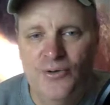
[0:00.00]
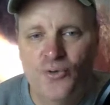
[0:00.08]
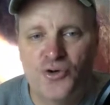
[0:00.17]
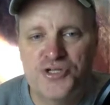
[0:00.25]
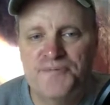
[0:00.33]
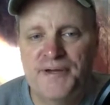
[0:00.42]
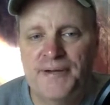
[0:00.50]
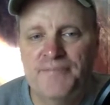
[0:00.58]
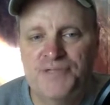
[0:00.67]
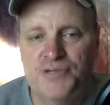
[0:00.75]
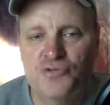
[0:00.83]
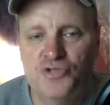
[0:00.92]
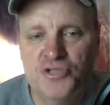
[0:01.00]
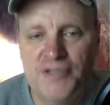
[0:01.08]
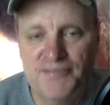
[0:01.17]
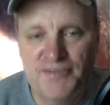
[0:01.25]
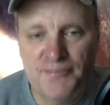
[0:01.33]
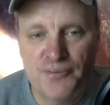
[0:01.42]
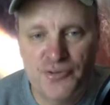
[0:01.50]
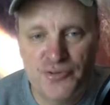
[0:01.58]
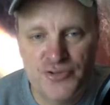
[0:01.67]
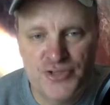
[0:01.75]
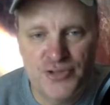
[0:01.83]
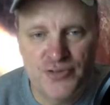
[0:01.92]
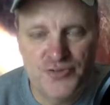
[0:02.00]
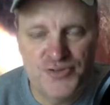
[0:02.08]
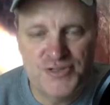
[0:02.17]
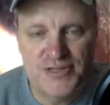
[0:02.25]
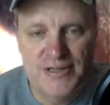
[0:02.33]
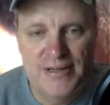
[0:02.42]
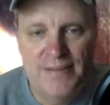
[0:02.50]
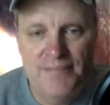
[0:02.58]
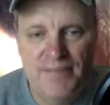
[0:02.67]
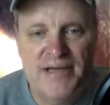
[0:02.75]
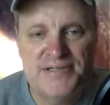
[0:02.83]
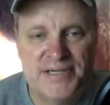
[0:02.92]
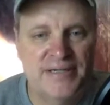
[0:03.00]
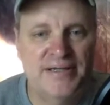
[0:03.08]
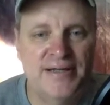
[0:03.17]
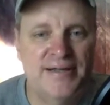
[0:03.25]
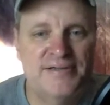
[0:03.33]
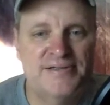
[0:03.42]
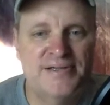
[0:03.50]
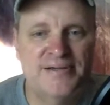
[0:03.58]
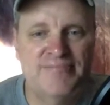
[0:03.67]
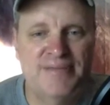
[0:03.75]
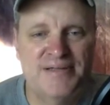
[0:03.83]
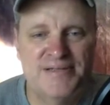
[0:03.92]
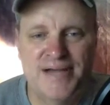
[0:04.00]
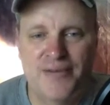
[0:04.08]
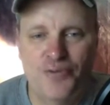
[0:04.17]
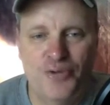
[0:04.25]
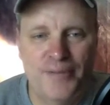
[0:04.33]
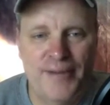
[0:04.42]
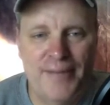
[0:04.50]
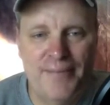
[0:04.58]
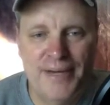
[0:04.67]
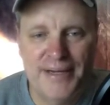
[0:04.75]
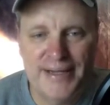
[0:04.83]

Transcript: Or it's become so cheap to produce those basic needs that it's not really about money